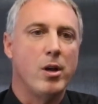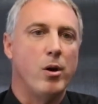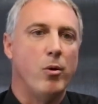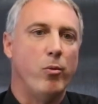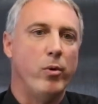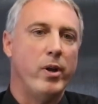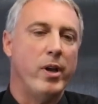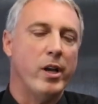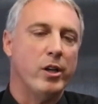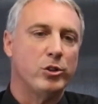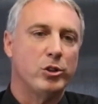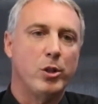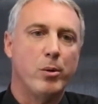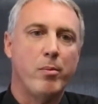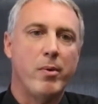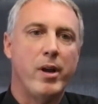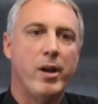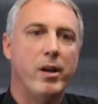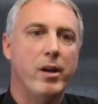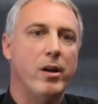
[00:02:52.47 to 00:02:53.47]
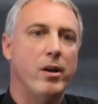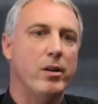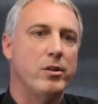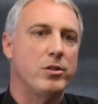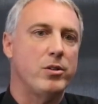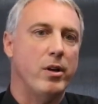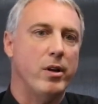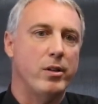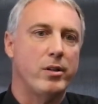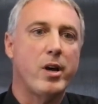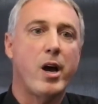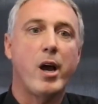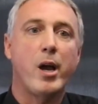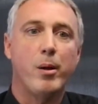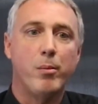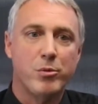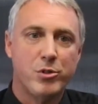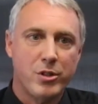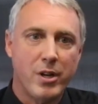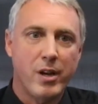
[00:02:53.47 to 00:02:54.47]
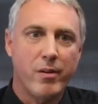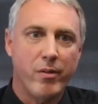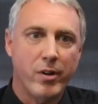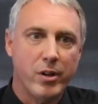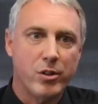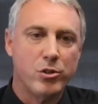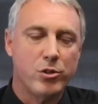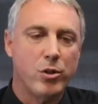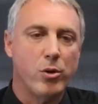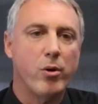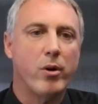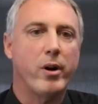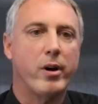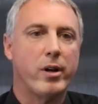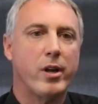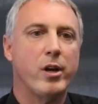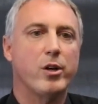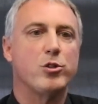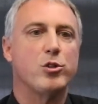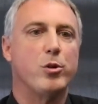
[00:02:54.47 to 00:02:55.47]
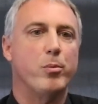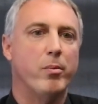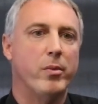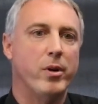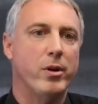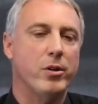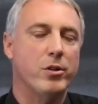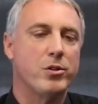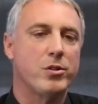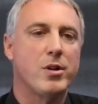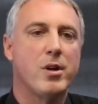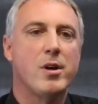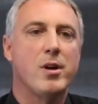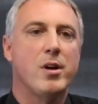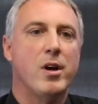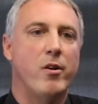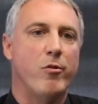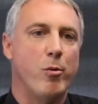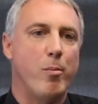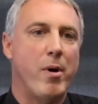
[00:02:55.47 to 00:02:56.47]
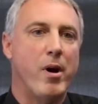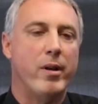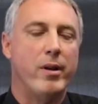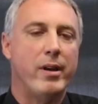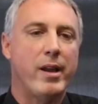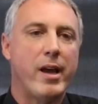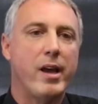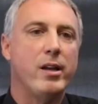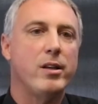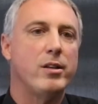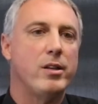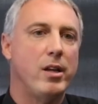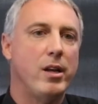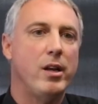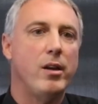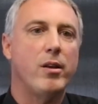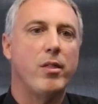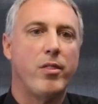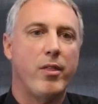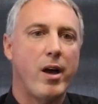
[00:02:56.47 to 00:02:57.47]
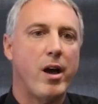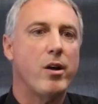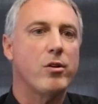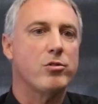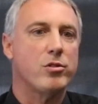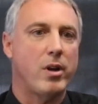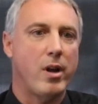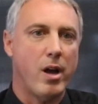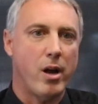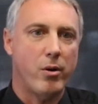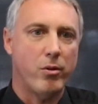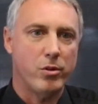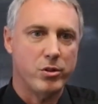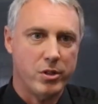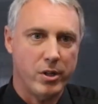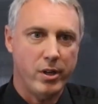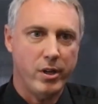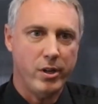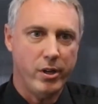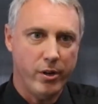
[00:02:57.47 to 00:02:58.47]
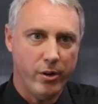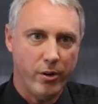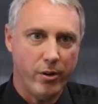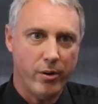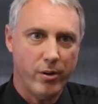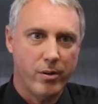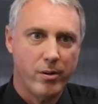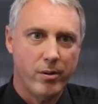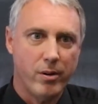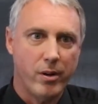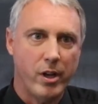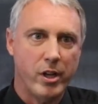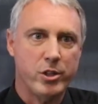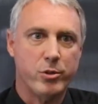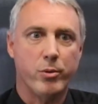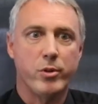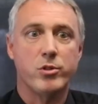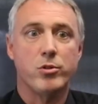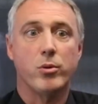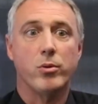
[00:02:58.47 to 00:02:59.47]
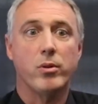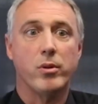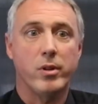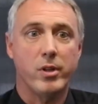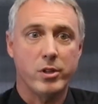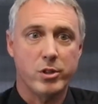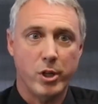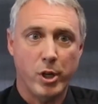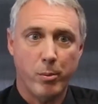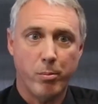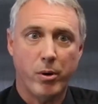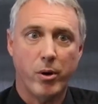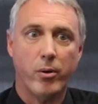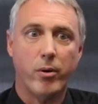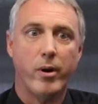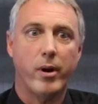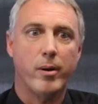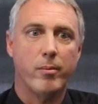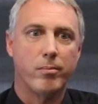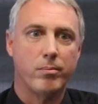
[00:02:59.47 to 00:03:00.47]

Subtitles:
we estimate a time savings to our customers of about 19,000 hours a year as a result of this e-program.